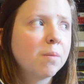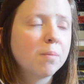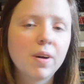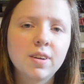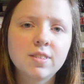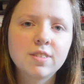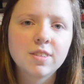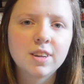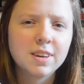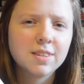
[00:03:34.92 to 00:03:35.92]
but
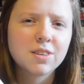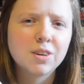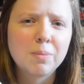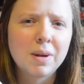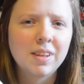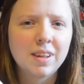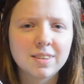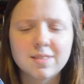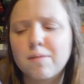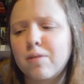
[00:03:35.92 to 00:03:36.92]
the kids go to bed at like
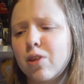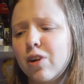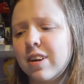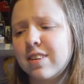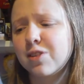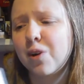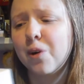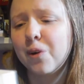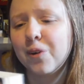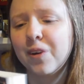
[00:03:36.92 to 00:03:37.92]
7:30,
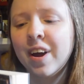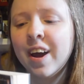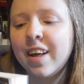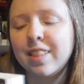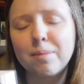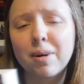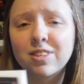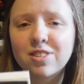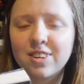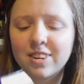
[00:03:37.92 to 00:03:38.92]
so the
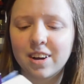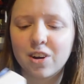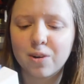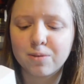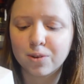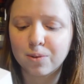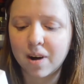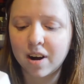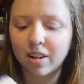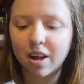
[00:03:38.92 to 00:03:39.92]
parents don't get home for a
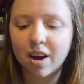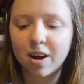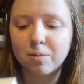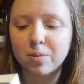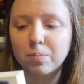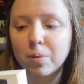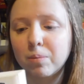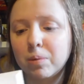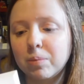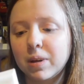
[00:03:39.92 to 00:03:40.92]
while. I will
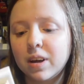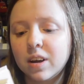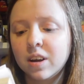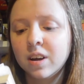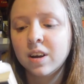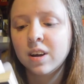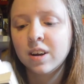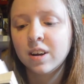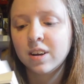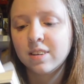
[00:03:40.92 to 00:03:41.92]
probably
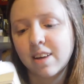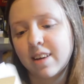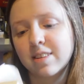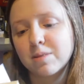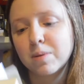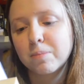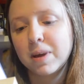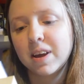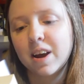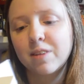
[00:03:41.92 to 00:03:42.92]
take this with
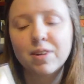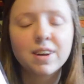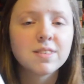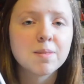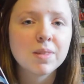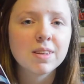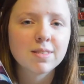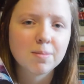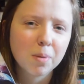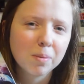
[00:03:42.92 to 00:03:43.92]
me and read some of
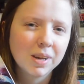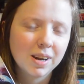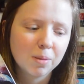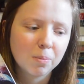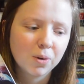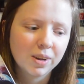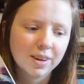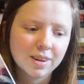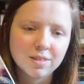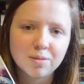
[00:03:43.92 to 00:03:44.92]
this, probably another book in
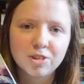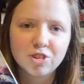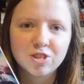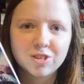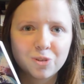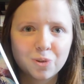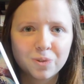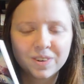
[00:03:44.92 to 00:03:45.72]
case I finish this too.